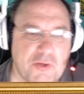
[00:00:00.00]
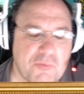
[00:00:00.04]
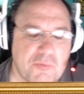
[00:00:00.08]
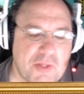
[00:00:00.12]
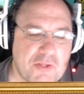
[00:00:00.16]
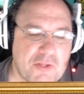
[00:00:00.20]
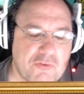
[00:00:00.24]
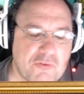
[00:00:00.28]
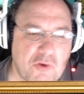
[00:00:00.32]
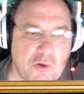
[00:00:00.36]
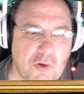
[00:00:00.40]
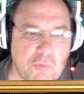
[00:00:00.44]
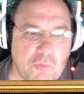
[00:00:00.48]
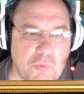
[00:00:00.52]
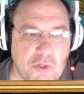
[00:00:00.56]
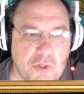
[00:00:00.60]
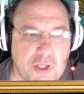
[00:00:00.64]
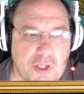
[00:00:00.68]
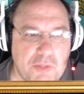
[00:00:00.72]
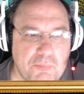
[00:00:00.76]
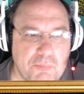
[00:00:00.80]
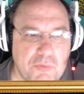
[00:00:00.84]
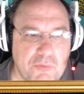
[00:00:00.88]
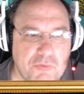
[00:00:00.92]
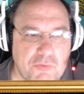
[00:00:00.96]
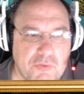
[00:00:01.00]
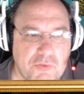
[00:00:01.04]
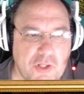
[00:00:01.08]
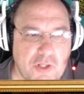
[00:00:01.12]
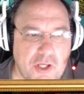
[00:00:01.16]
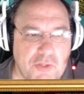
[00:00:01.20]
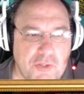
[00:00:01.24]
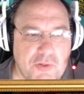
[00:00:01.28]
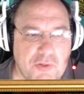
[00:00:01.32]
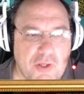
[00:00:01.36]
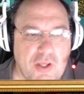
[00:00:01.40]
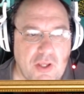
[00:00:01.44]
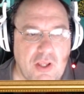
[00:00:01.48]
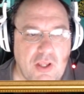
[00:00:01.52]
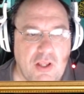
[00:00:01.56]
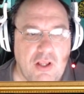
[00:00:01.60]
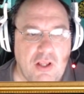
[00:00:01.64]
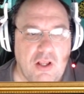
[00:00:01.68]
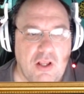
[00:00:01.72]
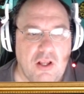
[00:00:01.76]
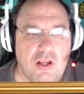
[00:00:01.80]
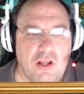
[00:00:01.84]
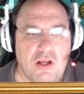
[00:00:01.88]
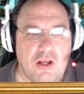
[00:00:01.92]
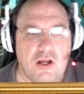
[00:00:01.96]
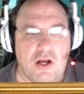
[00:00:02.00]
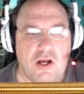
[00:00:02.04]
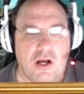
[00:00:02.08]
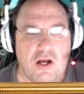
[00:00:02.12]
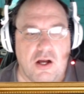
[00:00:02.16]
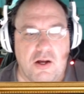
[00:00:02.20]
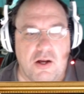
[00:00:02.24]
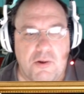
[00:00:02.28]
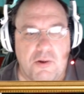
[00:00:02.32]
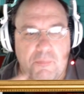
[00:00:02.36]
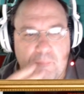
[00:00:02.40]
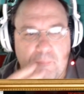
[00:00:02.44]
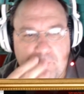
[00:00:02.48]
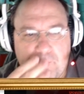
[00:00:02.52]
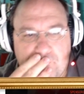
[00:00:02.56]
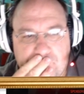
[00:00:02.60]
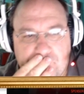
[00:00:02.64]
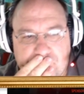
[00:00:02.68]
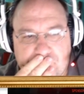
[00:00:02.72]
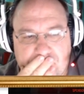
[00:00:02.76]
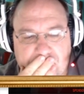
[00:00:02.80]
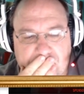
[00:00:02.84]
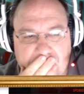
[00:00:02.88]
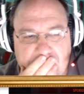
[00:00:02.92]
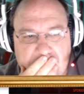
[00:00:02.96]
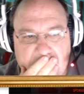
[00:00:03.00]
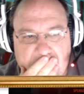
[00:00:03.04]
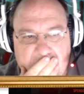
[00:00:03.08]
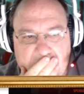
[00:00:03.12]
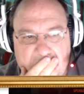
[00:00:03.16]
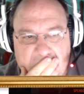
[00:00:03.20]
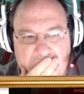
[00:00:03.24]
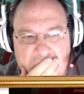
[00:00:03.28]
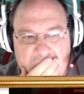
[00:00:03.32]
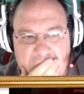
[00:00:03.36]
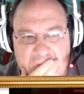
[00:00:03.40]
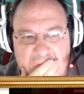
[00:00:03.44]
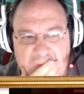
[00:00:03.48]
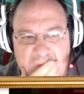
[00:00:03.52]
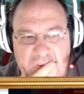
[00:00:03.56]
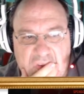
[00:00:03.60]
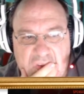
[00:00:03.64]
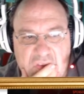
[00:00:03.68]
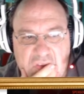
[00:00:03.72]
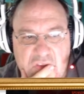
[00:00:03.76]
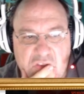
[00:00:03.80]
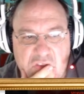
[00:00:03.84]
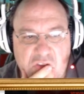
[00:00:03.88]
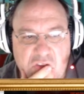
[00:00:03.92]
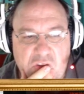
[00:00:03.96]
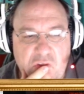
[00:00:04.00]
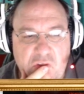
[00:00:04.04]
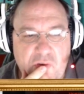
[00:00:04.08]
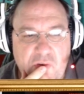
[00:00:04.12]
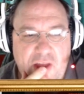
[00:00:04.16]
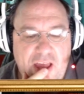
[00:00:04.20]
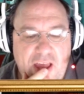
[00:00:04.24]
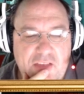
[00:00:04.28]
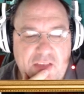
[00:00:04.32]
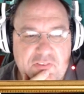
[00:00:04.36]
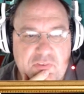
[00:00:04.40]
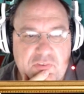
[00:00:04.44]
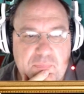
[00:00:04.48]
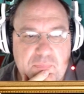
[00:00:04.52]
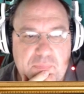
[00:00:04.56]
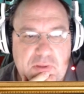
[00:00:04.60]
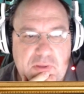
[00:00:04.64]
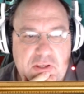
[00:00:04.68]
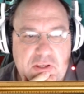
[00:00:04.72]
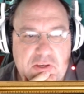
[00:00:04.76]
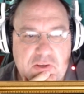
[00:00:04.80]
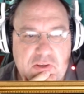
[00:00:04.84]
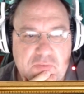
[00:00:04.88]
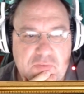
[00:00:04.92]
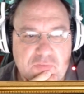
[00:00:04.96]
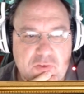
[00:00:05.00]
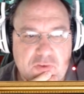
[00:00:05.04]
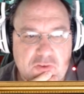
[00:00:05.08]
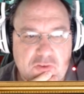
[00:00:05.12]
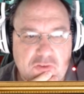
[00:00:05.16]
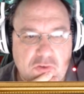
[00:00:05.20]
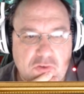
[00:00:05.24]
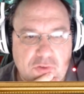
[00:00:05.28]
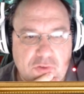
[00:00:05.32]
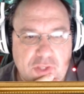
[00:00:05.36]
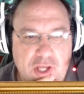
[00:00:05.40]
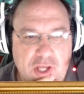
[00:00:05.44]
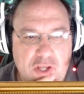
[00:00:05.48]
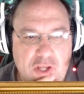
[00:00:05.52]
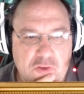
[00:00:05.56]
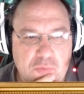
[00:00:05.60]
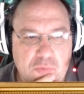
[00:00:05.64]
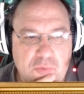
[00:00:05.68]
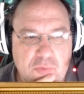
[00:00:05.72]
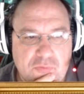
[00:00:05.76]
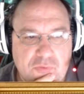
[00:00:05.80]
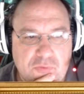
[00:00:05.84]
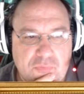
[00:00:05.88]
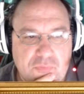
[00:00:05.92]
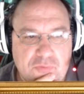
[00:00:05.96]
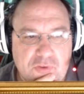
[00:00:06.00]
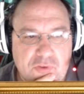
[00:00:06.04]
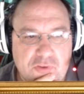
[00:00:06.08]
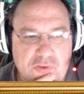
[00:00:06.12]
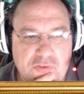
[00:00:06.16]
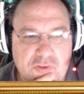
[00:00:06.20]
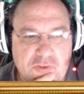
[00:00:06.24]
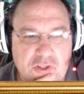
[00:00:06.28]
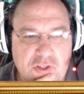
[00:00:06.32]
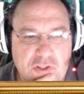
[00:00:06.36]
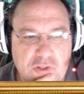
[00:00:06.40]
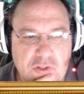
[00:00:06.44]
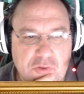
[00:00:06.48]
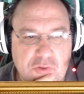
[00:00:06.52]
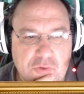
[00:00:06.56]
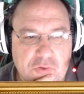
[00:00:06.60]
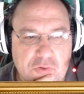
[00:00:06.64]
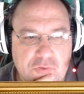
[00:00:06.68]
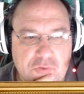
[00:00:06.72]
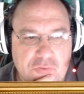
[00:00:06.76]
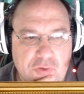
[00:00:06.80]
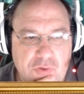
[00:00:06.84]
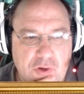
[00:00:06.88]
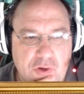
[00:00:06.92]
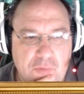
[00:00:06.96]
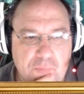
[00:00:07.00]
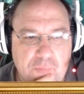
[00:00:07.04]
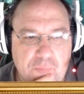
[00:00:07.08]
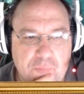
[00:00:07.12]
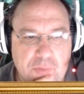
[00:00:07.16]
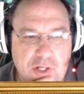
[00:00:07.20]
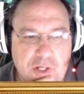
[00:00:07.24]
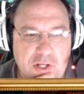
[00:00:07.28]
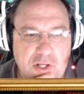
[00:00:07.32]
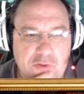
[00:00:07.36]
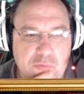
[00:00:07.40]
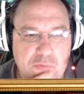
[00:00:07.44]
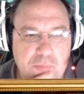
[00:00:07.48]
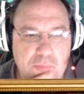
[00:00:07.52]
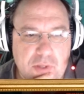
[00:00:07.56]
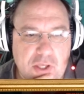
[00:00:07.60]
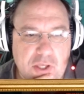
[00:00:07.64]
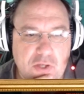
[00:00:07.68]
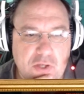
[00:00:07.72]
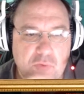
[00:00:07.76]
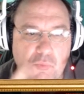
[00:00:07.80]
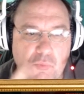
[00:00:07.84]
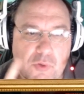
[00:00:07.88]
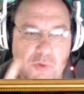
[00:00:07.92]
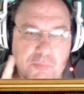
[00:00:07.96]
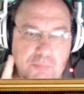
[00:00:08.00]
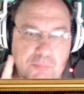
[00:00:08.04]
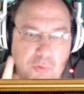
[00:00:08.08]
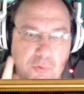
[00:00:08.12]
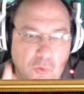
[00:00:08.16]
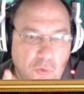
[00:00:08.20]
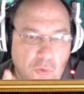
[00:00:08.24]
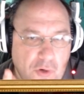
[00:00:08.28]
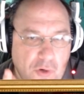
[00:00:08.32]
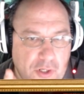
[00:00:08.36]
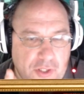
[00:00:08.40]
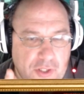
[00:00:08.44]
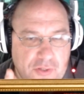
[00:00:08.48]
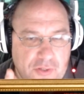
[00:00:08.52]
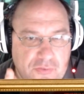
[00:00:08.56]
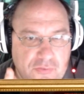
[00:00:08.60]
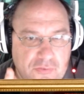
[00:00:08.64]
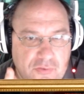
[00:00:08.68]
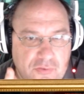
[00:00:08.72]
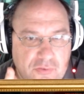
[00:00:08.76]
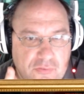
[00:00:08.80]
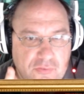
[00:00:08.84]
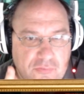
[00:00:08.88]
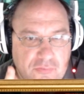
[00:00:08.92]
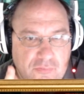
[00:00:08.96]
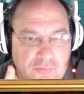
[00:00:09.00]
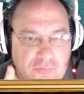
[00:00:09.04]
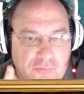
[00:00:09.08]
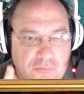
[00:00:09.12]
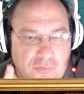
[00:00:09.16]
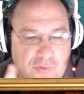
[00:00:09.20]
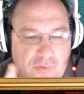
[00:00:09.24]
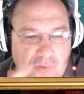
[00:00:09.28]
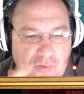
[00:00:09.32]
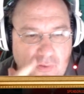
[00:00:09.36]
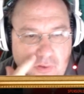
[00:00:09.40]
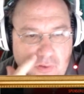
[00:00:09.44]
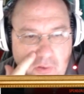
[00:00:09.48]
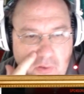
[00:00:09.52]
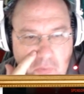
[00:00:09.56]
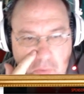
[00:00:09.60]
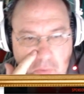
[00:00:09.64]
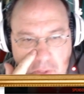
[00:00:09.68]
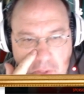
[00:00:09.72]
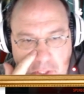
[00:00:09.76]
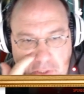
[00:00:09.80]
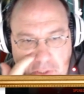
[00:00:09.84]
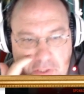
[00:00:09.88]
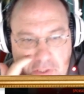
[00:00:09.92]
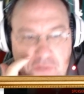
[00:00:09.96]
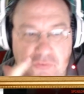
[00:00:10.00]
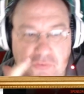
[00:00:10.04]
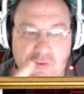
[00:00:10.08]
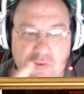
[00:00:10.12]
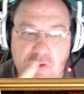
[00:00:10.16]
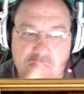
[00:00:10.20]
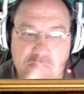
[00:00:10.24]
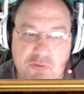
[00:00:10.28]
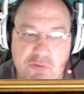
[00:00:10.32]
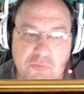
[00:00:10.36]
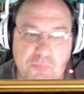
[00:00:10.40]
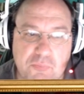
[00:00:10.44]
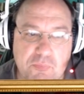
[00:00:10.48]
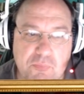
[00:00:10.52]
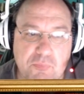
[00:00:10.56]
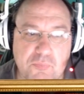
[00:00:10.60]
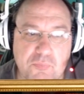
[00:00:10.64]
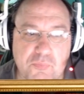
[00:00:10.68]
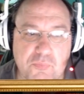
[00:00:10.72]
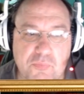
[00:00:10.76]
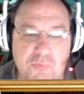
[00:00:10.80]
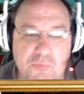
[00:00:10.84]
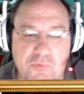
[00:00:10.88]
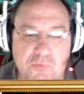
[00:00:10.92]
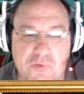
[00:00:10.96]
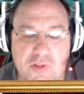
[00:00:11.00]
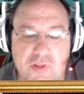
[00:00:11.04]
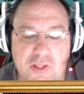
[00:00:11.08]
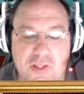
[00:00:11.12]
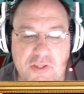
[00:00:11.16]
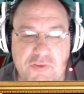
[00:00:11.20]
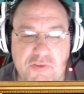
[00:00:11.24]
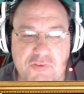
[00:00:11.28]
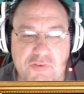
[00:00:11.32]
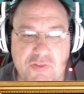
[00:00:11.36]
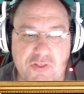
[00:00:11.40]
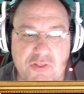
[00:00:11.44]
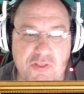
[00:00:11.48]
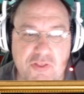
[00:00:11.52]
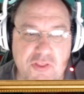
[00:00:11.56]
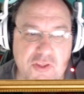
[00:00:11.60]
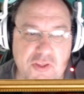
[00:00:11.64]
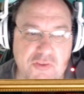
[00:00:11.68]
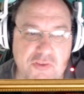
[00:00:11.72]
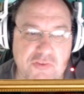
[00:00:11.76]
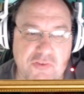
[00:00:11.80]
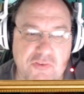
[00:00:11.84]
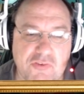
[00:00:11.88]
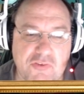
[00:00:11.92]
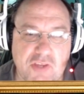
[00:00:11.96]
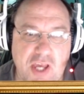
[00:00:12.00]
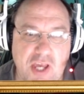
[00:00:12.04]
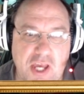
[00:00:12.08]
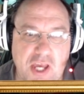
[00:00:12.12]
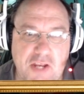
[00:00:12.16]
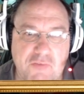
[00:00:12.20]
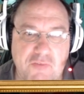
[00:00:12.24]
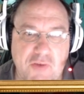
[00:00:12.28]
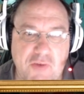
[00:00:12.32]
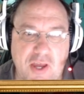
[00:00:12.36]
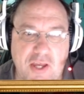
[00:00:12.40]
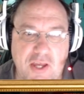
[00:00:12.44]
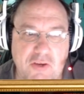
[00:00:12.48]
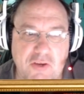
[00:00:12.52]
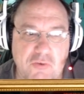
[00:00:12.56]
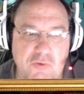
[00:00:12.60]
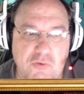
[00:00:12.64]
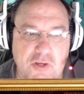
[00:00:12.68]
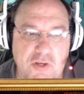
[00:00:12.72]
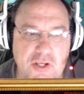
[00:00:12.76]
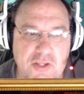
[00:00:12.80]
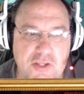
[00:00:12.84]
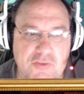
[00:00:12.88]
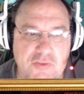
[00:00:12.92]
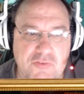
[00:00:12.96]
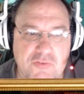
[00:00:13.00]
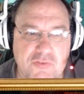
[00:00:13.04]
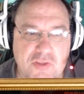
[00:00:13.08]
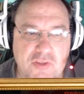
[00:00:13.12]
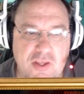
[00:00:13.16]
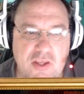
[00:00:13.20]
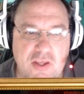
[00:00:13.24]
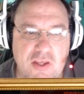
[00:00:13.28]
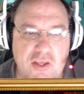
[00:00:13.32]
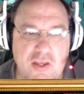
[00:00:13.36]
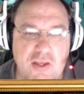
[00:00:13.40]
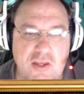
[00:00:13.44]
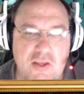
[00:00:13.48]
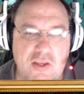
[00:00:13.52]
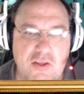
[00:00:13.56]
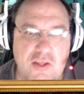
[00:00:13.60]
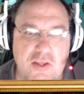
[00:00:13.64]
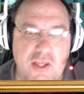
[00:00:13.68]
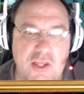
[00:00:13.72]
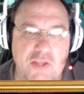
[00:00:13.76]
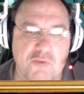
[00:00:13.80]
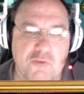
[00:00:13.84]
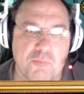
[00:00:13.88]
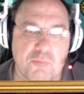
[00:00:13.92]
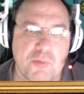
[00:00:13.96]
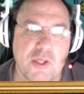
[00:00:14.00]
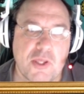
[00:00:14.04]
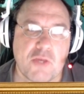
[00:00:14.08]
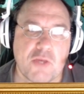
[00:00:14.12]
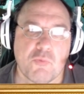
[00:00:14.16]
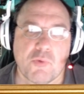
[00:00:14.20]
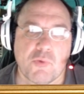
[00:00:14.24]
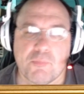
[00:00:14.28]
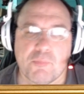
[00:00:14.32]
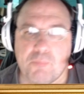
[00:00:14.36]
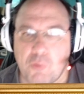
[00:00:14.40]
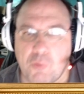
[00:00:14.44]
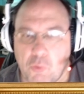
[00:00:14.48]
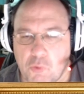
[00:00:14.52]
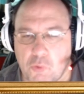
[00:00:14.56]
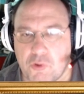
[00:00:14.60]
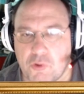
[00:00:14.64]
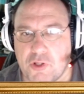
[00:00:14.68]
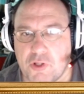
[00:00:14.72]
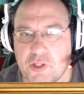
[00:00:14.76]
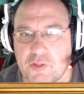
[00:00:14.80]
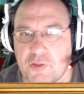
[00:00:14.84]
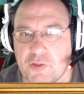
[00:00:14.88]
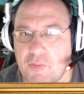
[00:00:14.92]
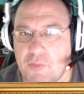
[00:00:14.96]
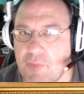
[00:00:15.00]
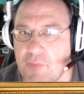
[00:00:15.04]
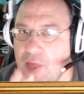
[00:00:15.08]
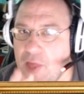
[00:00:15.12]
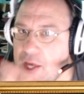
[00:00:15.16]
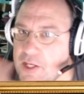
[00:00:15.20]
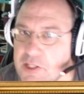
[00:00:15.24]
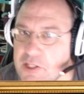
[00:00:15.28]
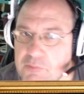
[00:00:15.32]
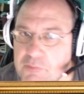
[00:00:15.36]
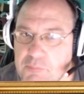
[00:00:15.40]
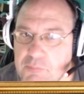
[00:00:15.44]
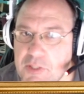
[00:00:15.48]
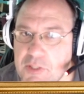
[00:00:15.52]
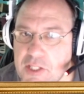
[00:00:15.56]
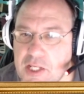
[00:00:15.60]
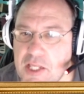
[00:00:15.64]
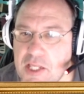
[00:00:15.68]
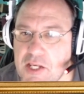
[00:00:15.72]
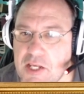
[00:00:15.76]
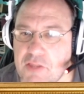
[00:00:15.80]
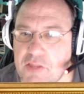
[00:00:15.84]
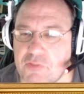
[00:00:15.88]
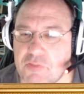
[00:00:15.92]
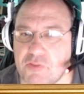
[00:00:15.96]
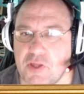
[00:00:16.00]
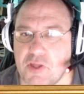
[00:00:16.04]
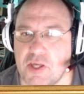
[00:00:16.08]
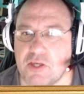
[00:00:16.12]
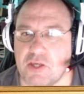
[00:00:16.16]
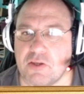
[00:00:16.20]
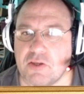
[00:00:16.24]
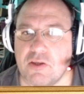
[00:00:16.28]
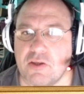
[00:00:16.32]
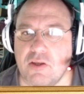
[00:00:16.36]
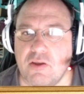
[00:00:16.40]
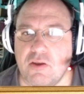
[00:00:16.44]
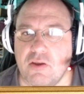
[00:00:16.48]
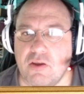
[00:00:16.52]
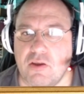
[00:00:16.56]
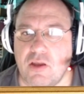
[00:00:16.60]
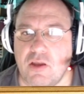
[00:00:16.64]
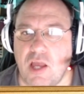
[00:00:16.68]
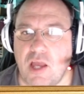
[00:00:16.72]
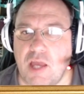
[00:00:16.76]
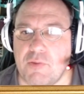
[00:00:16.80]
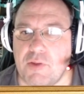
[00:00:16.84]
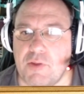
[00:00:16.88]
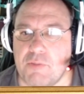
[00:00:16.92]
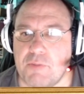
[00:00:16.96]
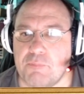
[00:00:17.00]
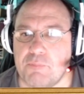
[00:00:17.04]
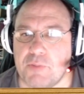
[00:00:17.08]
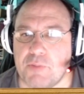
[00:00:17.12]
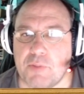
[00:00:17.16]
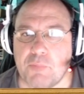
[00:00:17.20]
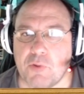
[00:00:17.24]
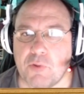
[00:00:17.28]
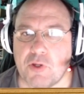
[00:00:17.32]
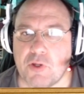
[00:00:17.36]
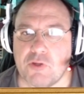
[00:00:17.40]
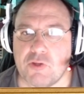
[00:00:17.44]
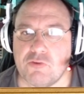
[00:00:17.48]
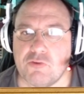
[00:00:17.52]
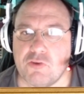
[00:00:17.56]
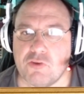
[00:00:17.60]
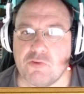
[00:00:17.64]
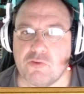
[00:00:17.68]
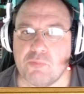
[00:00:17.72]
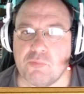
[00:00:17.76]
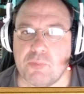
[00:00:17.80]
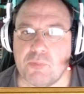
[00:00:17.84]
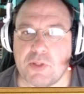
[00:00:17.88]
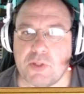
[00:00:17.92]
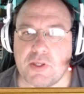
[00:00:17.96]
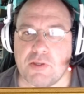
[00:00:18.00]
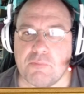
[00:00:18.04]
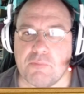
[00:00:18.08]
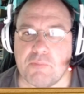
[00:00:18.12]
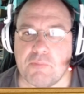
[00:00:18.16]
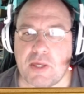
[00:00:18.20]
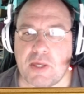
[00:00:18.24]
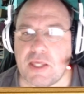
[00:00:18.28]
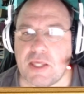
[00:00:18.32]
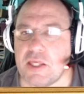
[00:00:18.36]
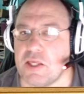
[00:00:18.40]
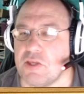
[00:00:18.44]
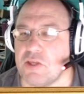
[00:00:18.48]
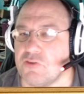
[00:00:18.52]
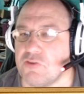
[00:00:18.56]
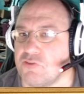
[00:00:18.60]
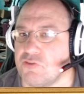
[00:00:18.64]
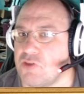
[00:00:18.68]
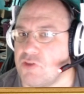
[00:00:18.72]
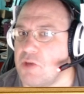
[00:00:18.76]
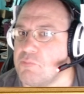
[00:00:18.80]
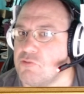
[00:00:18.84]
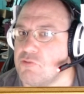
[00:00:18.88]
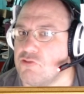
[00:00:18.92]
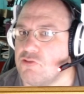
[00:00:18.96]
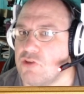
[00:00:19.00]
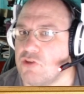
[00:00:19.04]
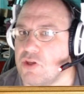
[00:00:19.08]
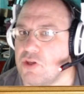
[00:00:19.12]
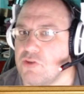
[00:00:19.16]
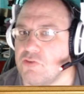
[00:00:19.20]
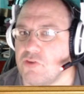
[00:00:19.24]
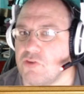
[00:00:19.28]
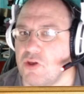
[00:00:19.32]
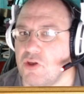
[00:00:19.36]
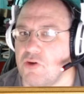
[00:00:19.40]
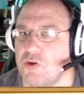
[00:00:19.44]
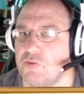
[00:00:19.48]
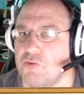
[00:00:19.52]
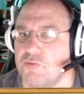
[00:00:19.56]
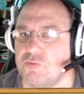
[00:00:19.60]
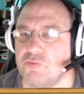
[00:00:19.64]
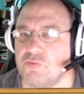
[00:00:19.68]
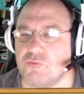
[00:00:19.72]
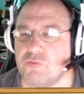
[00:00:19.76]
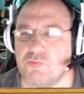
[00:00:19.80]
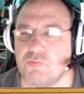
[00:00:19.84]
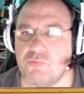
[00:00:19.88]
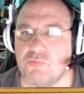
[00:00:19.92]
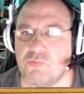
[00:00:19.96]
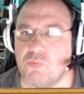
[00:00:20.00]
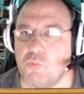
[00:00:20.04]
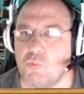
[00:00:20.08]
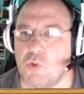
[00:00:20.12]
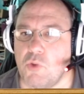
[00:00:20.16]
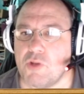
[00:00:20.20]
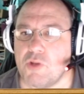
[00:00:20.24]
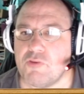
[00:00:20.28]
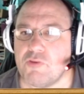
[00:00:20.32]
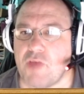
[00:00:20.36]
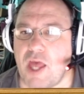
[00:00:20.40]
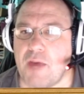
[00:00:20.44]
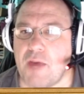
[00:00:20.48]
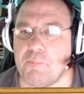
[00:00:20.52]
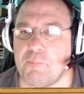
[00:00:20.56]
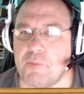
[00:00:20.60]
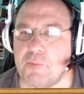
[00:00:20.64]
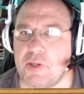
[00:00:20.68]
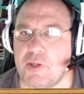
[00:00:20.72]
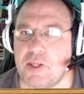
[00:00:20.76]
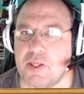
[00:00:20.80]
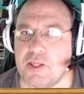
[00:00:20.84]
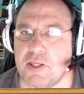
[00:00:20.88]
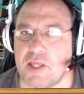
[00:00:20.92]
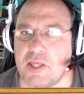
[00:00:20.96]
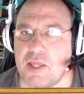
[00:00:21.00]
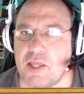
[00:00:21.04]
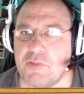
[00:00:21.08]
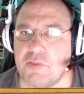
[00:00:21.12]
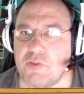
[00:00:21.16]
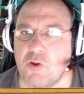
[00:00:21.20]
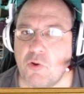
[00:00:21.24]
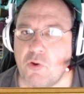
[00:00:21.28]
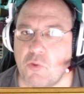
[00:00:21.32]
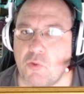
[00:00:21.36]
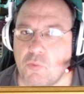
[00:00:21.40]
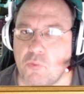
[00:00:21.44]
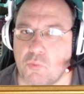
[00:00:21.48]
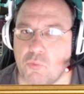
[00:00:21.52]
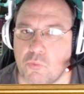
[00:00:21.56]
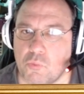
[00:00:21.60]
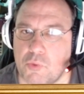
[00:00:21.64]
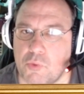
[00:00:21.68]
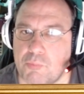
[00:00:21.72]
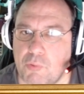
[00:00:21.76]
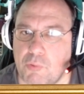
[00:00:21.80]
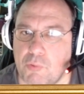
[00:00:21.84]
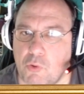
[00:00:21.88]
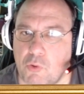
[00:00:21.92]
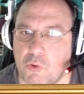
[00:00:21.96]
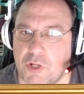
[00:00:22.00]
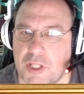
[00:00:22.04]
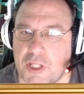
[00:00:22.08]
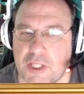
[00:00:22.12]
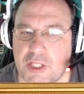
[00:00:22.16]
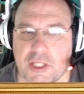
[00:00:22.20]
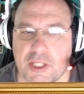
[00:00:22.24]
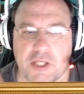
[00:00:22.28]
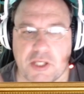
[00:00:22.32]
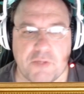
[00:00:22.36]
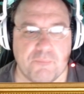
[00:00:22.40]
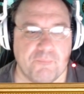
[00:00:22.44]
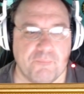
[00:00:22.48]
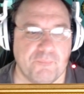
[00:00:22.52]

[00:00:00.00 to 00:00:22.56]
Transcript: That's all right. We'll keep moving on. Um, so there hasn't been an official announcement from Disney and Lucasfilm, but being reported. Okay, at least this at least this is kind of accurate. It's it's being reported and that could mean anything. I mean, people could just be making assumptions of what's happening and they're reporting it.